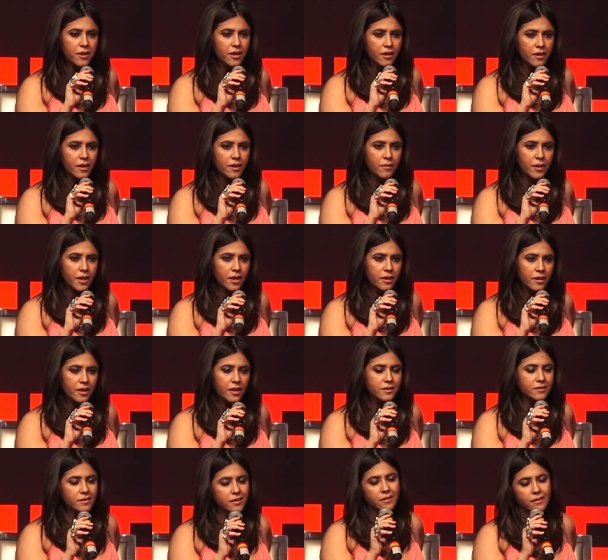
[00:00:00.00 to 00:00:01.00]
me hear it. And I heard,
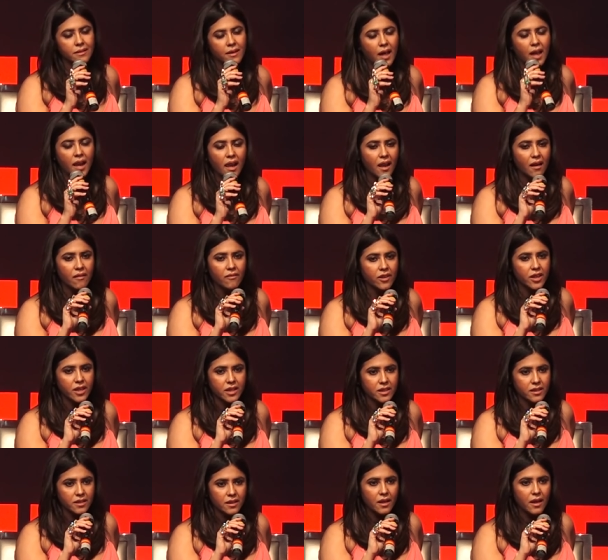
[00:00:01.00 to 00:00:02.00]
I said, I love
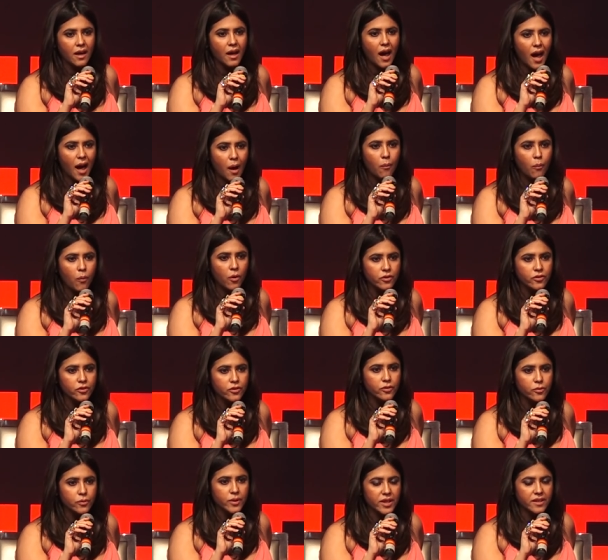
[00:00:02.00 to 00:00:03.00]
it. I want to
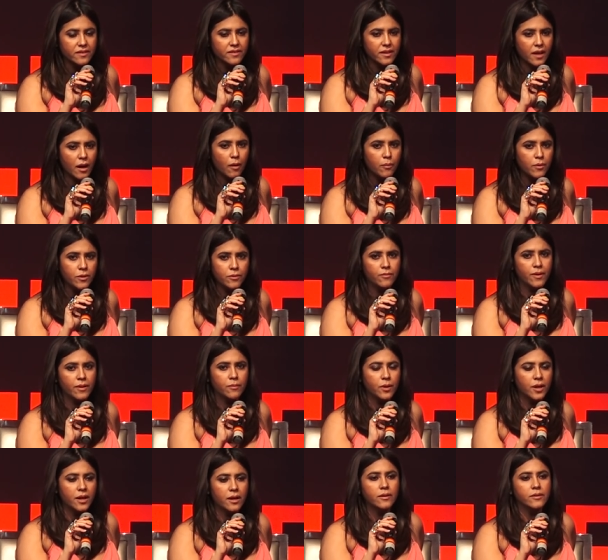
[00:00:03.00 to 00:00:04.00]
do it. He said, how will you
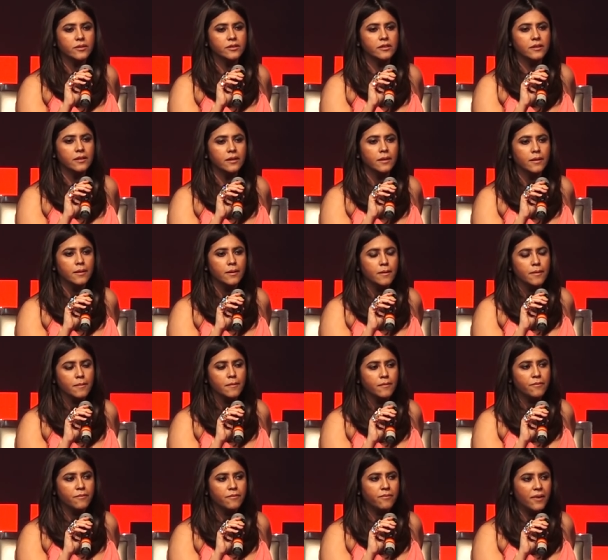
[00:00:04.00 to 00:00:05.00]
work out the
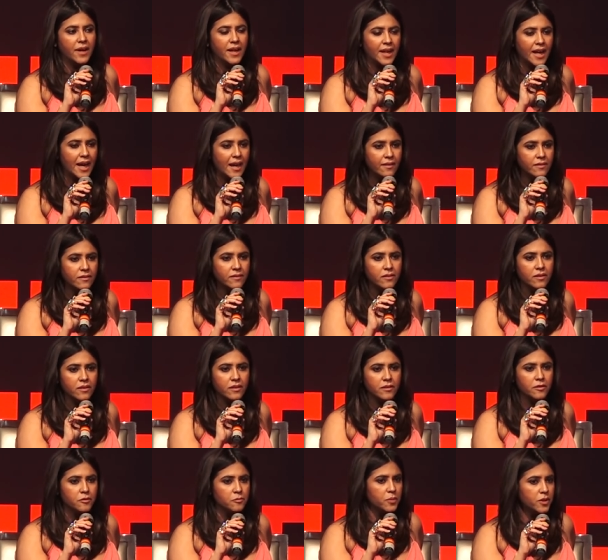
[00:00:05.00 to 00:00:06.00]

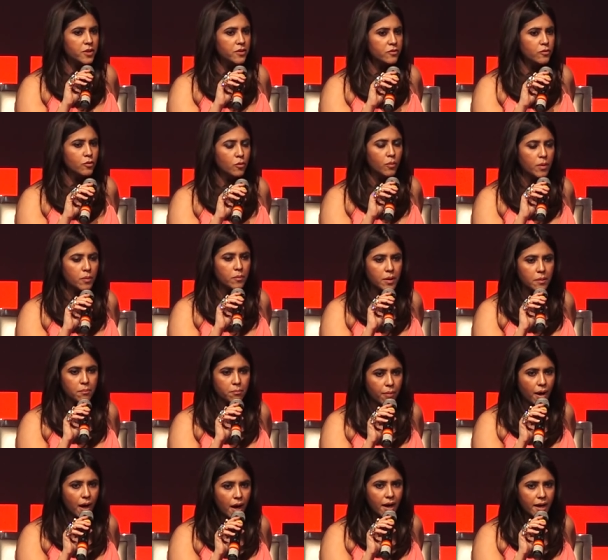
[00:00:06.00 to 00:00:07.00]
finances? Because no one will
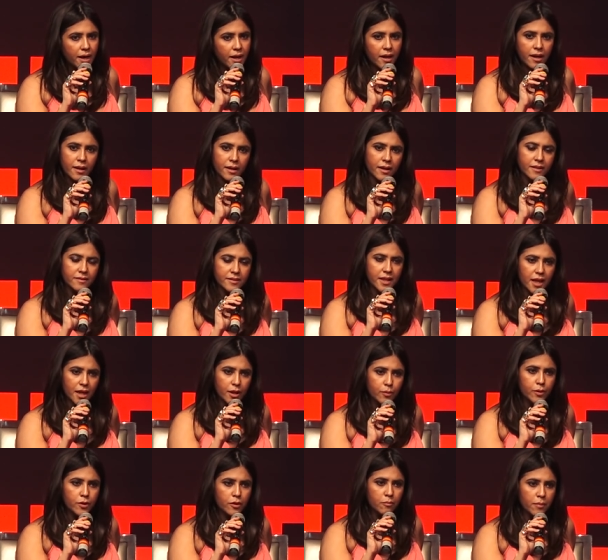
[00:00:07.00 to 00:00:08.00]
buy it. I said,
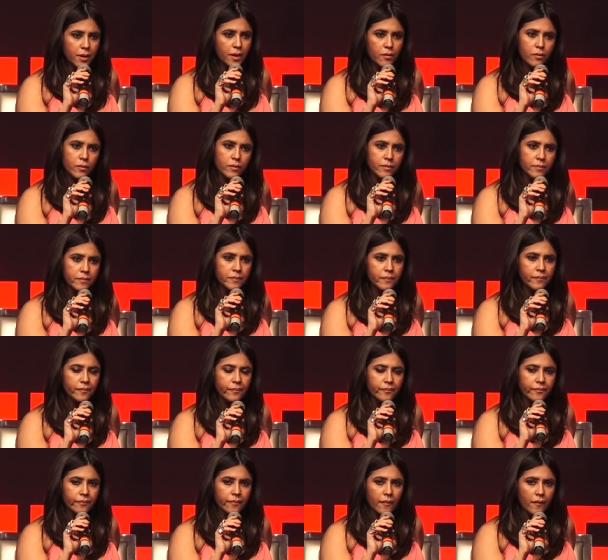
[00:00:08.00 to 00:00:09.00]
I'll do it on my own.
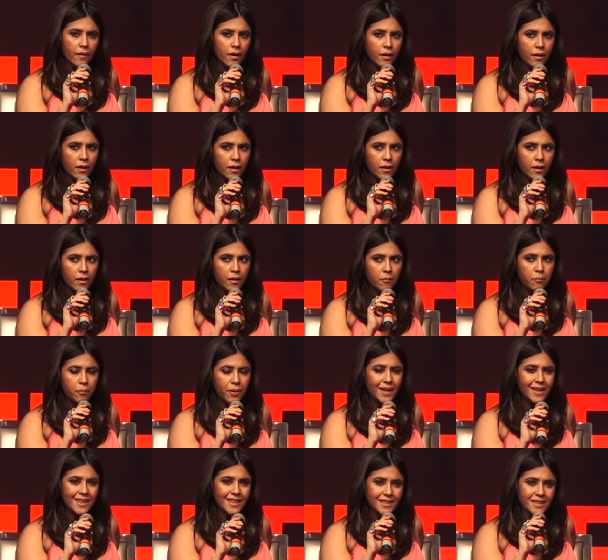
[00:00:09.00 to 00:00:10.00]
Uh,
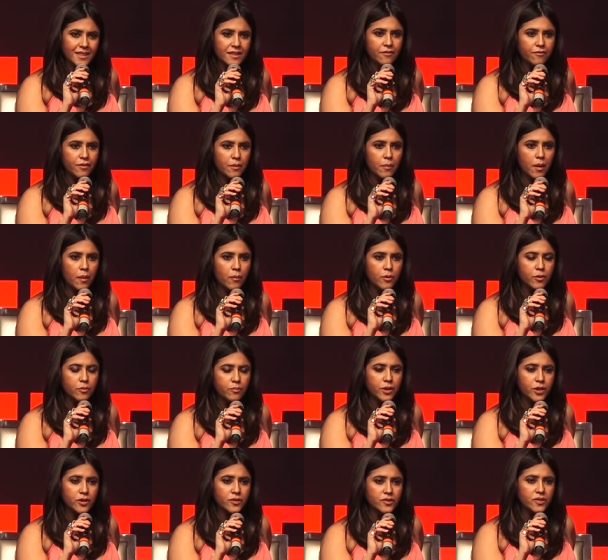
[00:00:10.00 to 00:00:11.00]
but this is the film I want to,
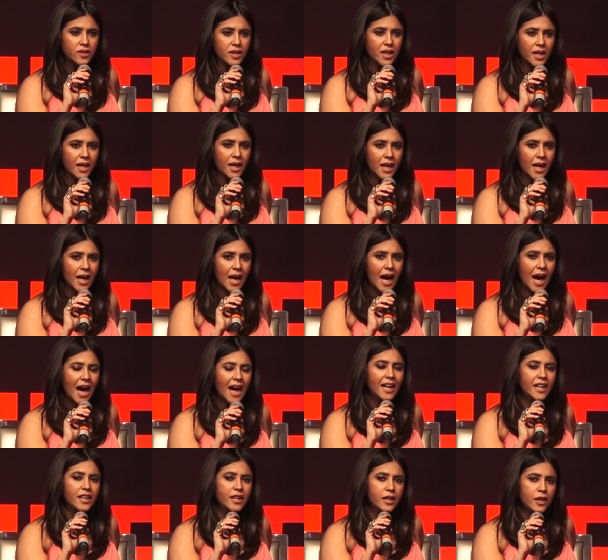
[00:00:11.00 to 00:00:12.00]
because
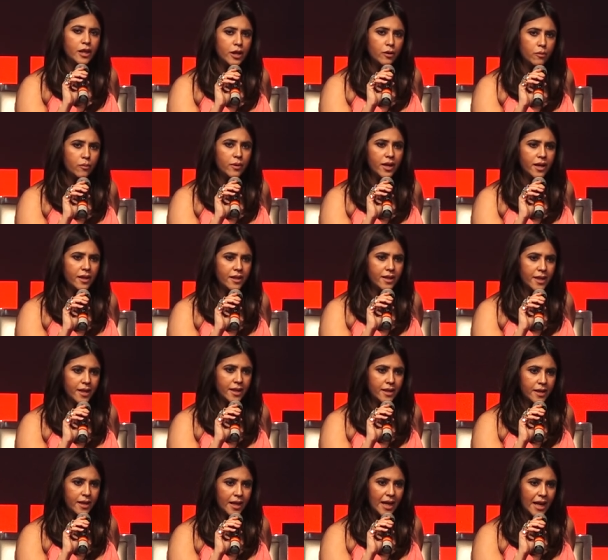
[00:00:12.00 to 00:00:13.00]
I knew it
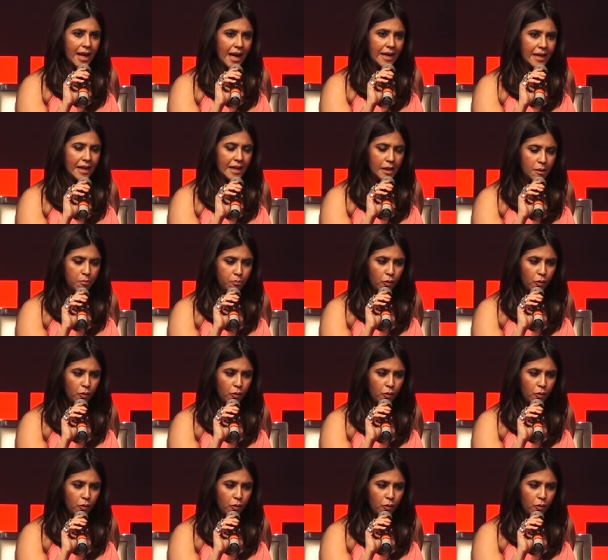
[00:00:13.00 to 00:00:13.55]
that at any